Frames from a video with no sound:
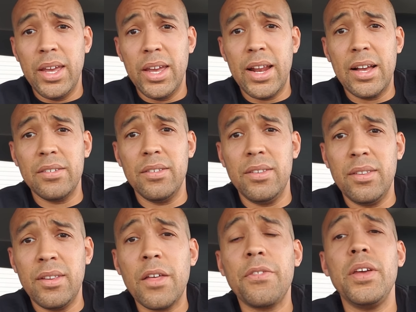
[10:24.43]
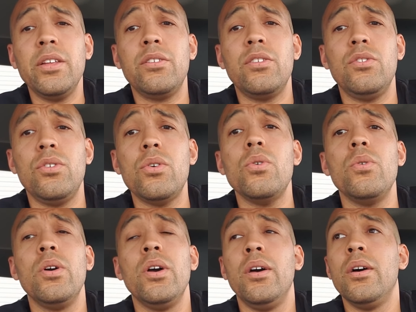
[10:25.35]
It has nothing to
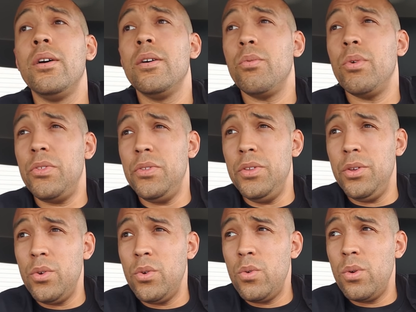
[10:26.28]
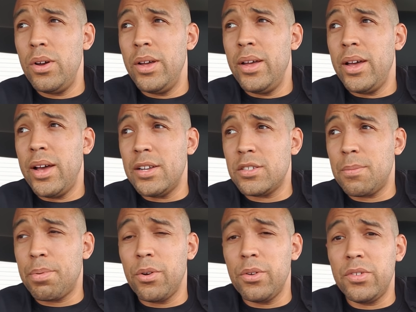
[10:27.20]
do with you as a
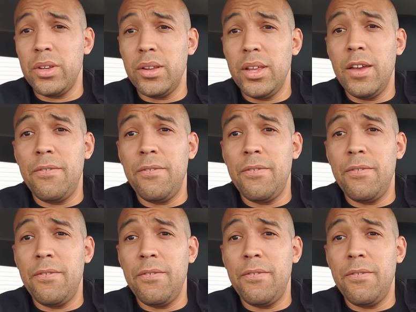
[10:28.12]
person.